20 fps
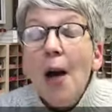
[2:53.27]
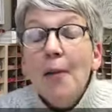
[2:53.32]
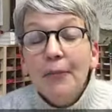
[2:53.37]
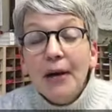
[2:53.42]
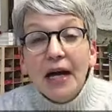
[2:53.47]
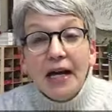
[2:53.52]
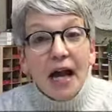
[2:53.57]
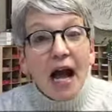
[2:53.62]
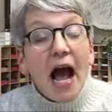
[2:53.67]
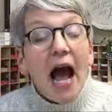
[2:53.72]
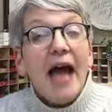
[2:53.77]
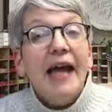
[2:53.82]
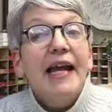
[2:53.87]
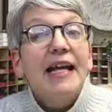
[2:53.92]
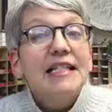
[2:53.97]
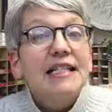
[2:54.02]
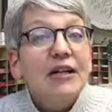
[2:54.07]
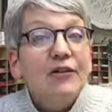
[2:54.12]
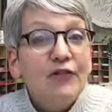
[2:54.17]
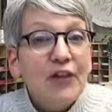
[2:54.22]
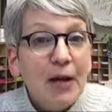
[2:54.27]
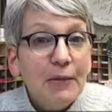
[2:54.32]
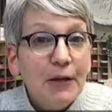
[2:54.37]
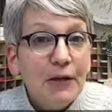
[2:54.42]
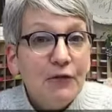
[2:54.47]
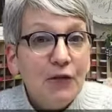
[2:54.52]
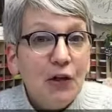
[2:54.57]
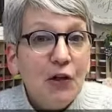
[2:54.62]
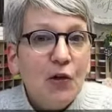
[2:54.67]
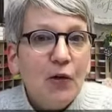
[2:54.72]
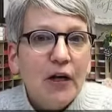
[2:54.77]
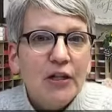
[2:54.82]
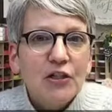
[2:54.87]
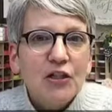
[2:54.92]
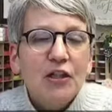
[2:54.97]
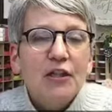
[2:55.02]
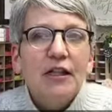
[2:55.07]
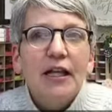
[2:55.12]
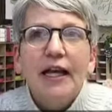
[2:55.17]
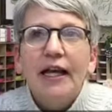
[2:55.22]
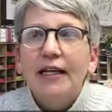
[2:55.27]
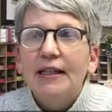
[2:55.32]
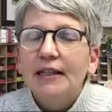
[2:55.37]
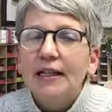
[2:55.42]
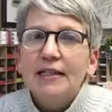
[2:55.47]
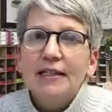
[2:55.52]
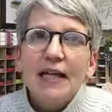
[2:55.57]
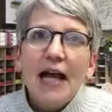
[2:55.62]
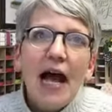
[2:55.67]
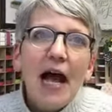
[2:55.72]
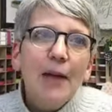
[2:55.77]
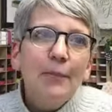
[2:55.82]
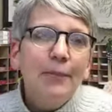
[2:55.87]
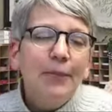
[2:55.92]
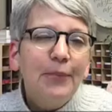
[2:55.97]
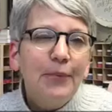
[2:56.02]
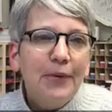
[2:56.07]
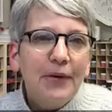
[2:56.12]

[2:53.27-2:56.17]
But I ask a Family Feud question, like the top